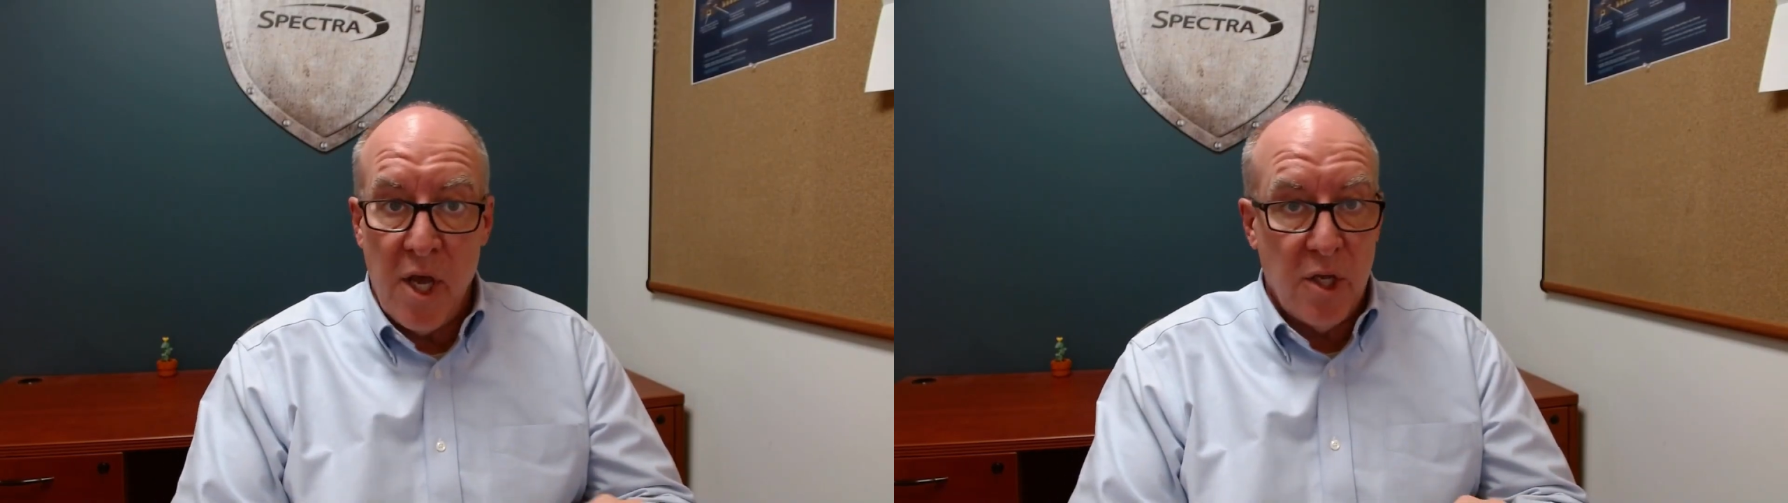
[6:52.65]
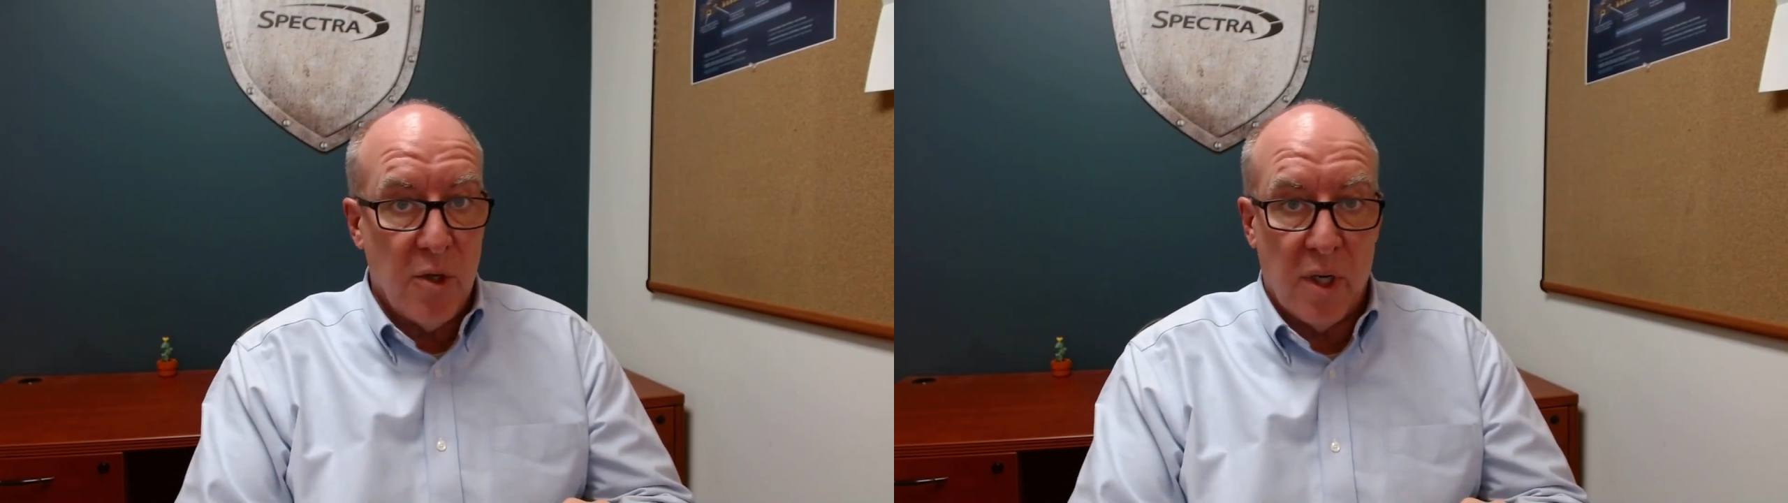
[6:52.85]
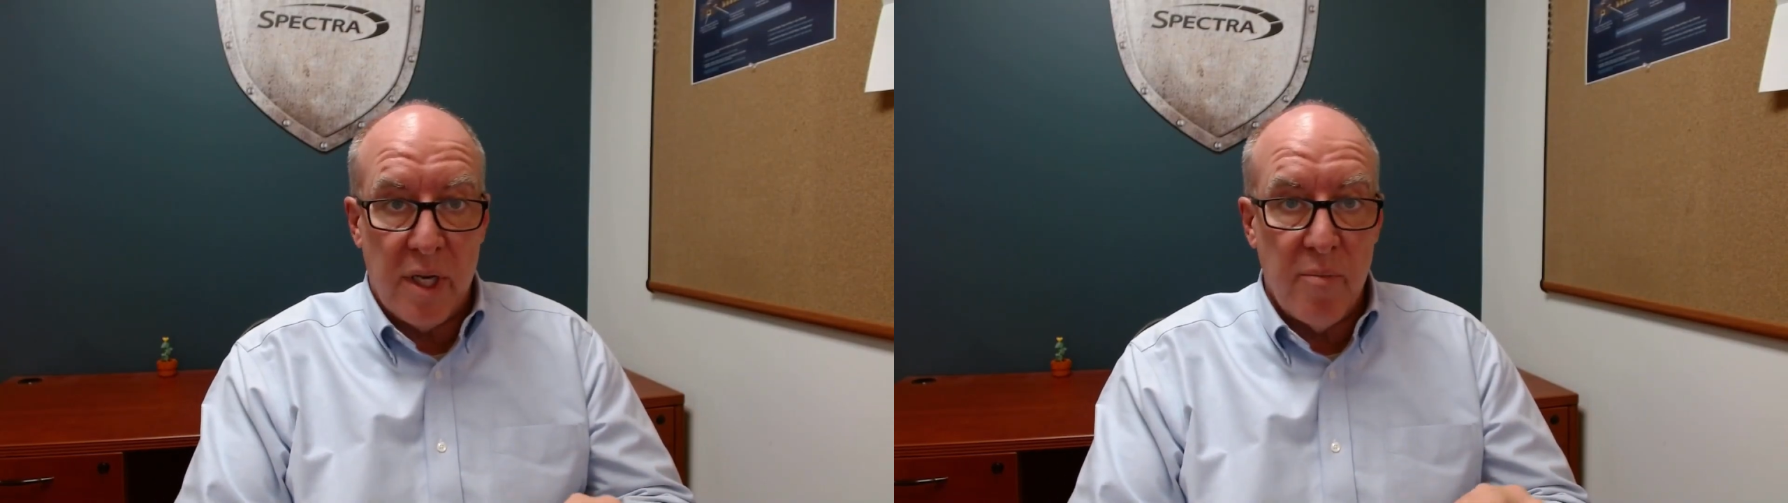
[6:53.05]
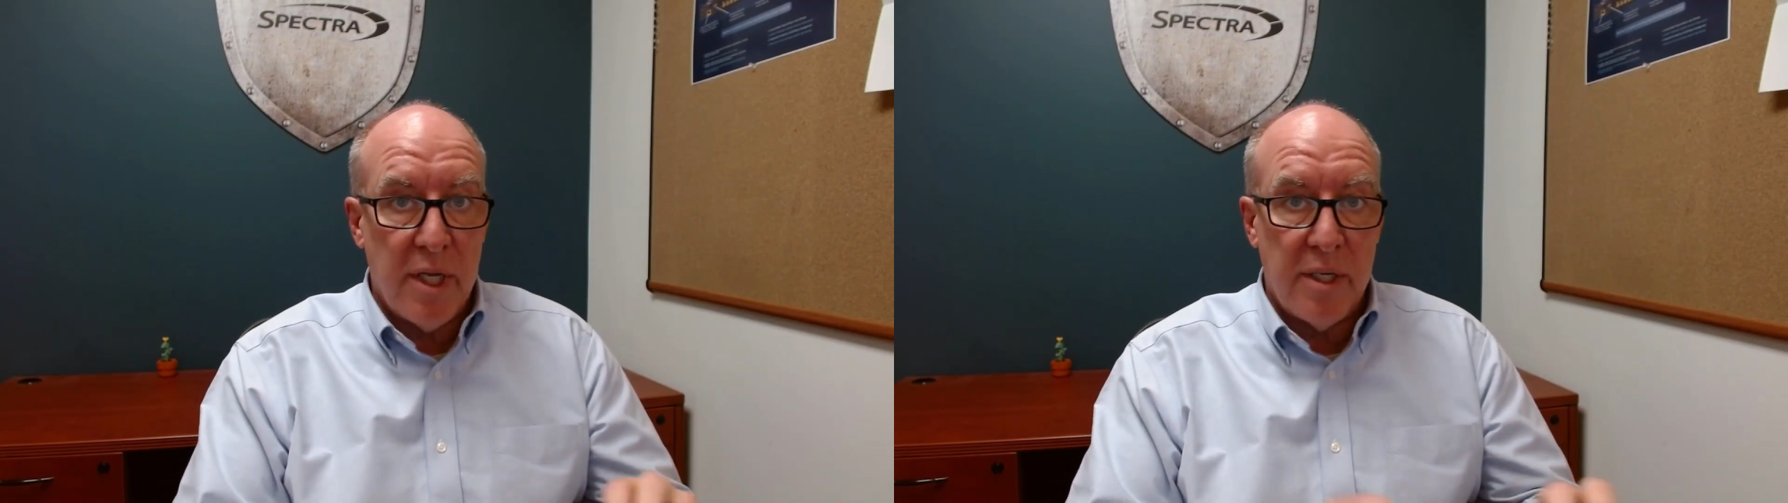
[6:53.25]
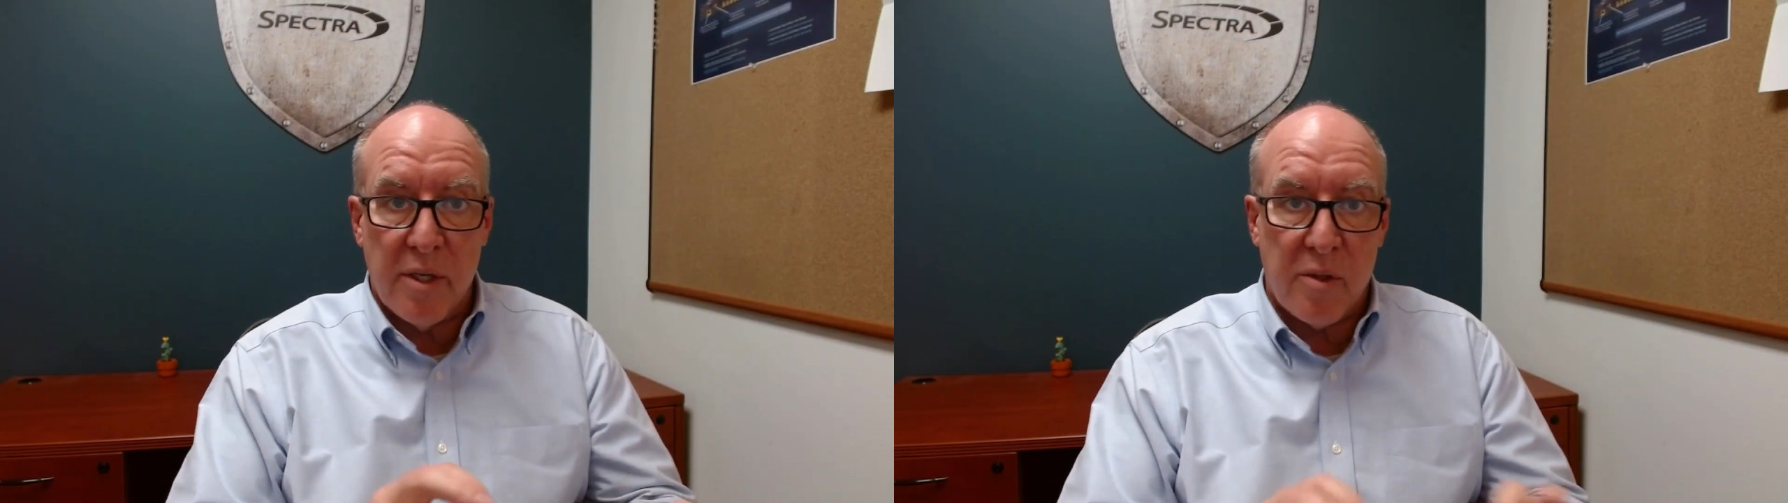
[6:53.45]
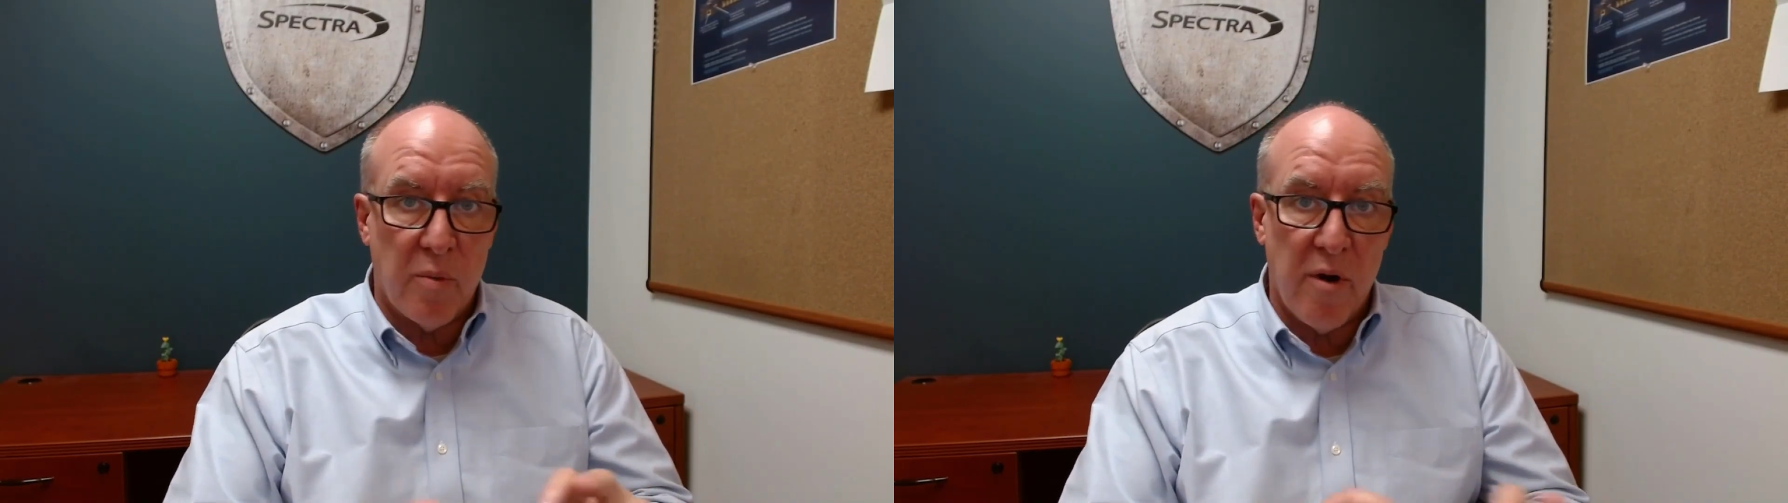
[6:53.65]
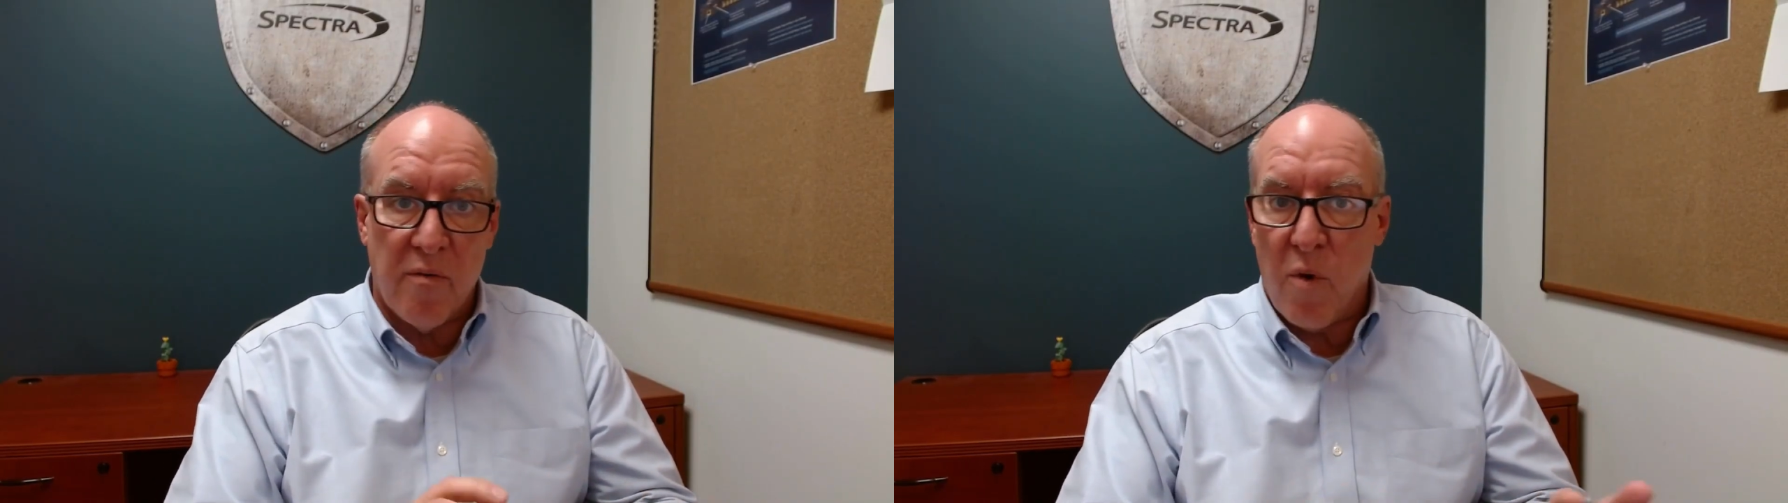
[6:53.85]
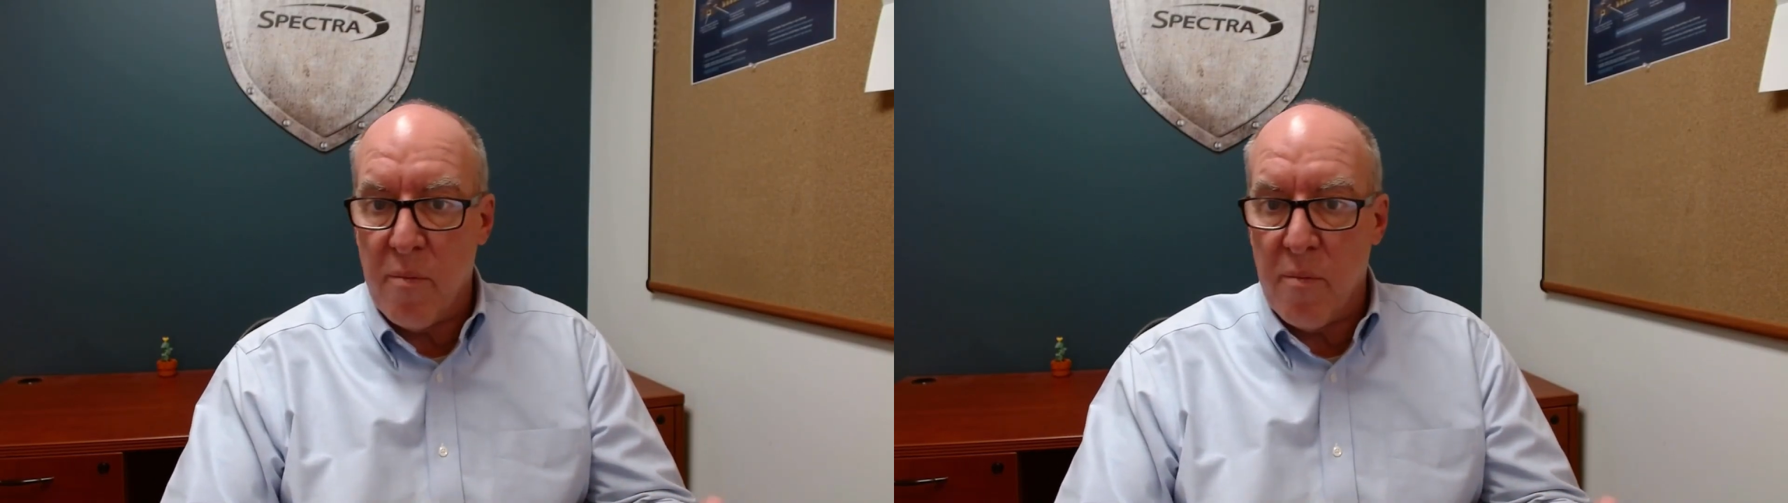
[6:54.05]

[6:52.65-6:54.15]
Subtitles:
you're limited to 3 or 4